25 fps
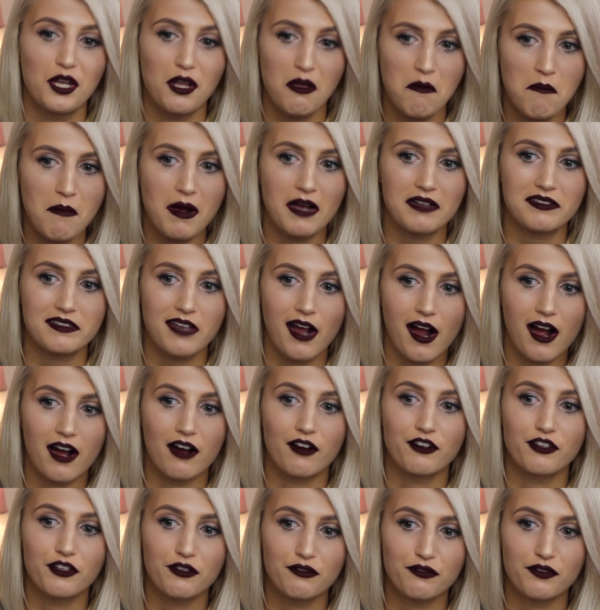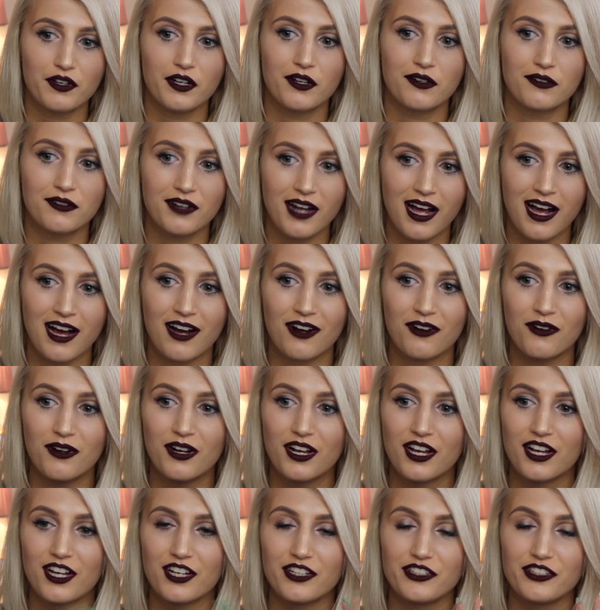No matter how you feel now,